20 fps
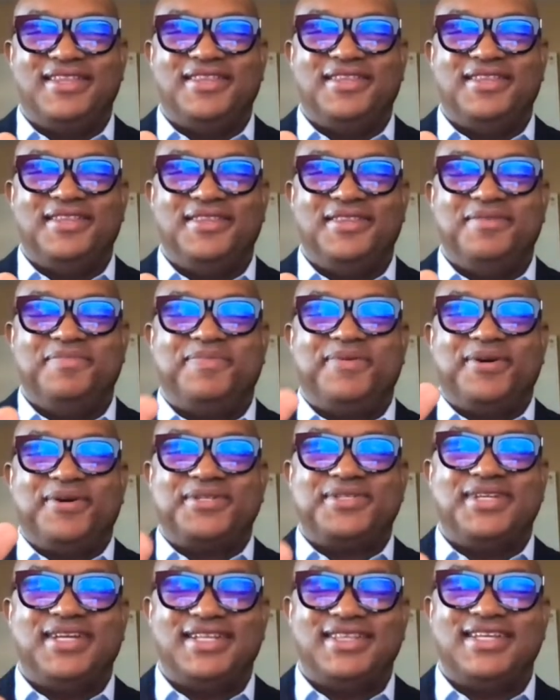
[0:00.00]
the
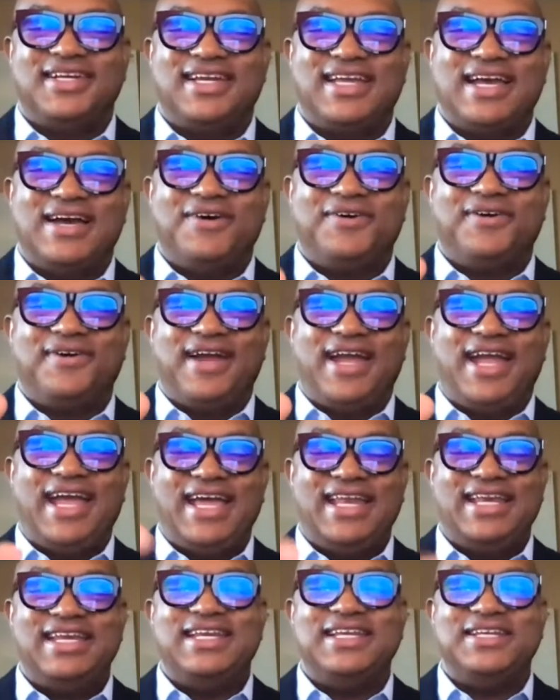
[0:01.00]
person at the counter
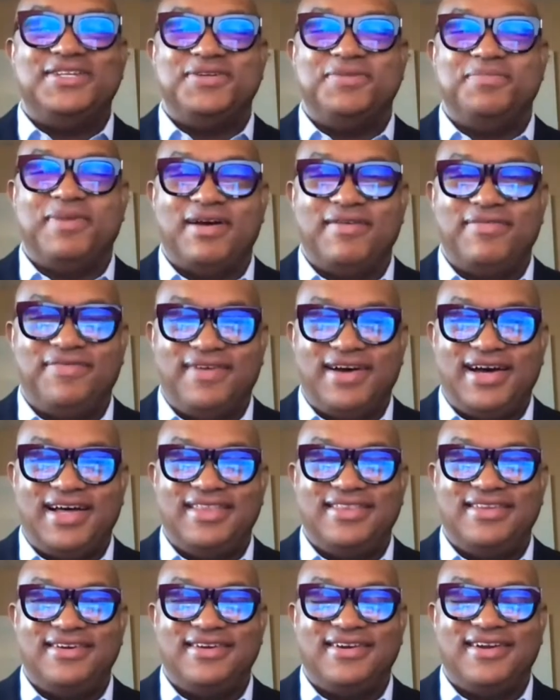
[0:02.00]
handed it to my
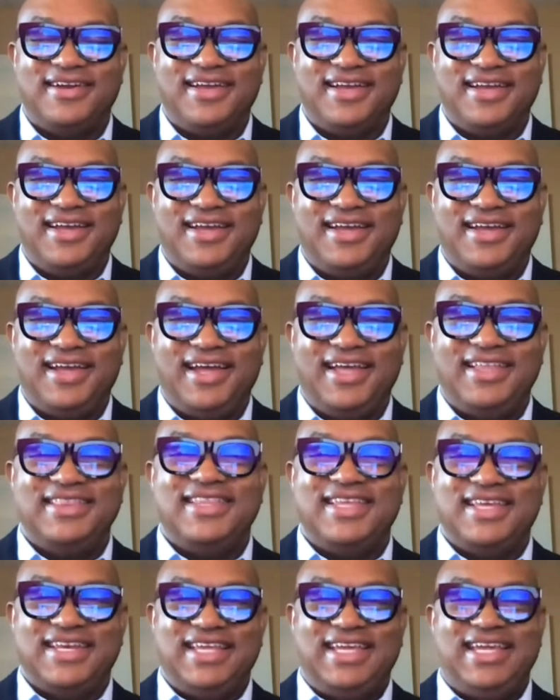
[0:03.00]
father. And
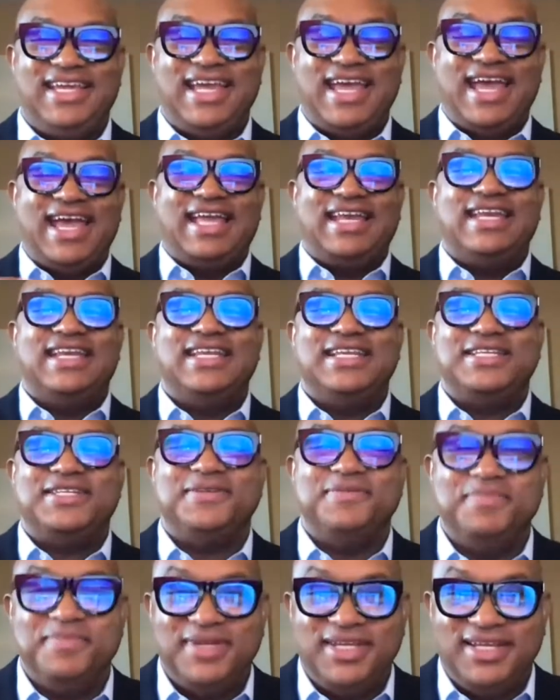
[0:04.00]
then he handed it
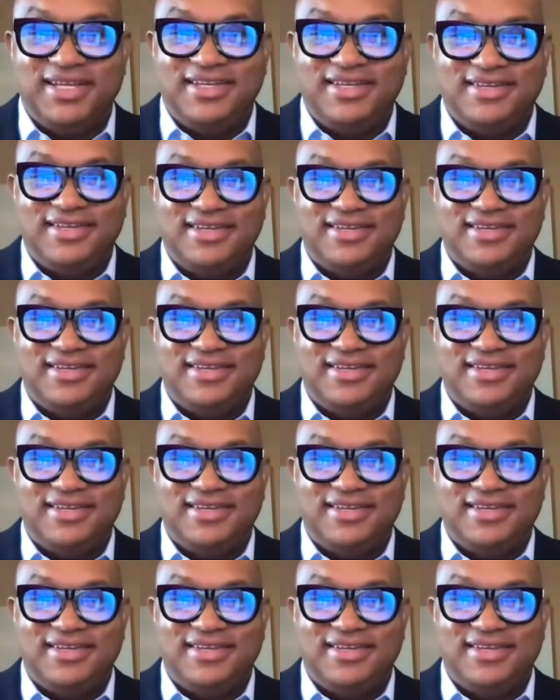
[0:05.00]
to me.